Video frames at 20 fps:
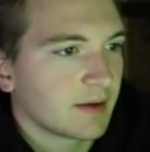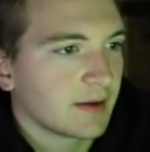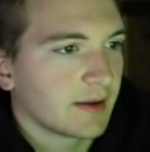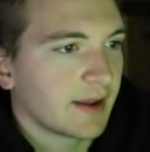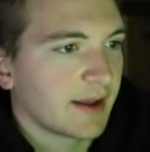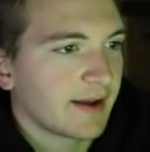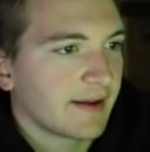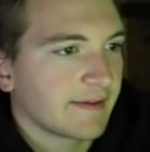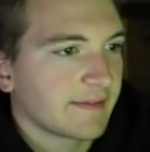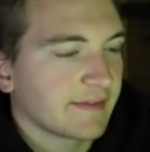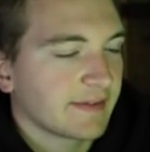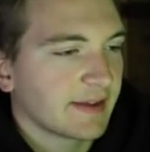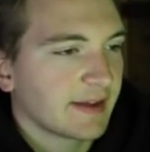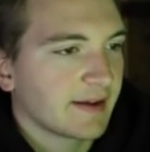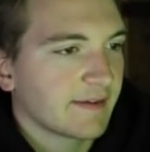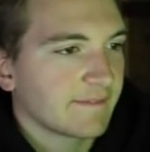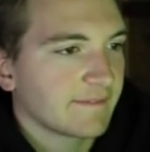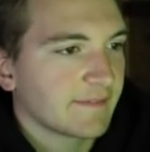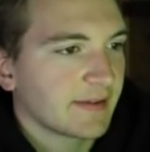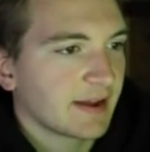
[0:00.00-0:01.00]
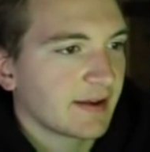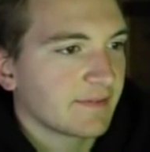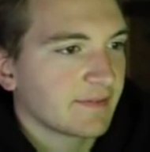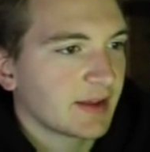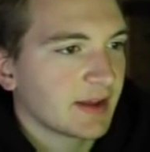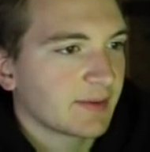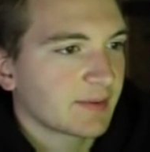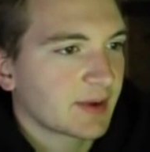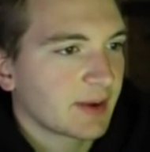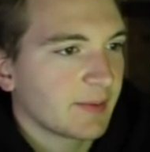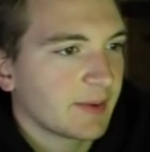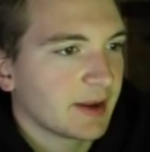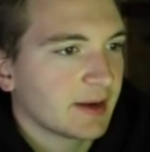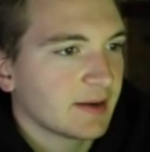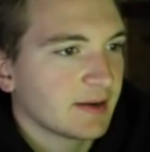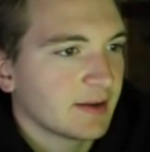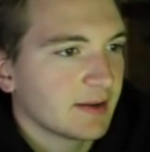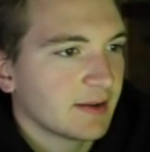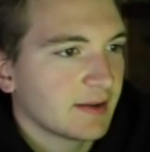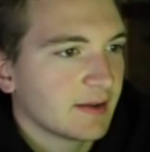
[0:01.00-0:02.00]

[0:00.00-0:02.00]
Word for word: Yeah, yeah, yeah, yeah, come on.